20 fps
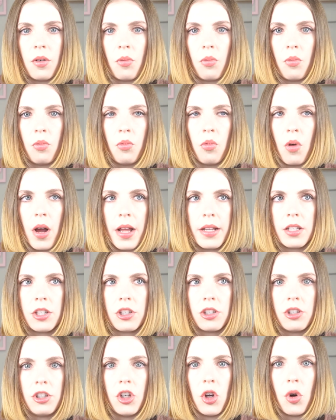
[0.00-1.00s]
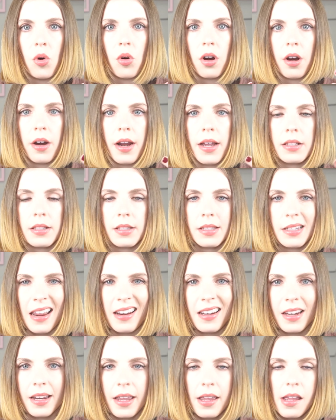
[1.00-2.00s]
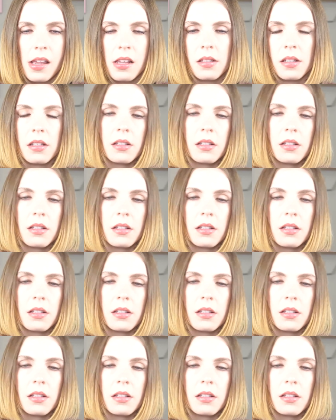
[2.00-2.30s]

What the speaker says: what your aesthetic is,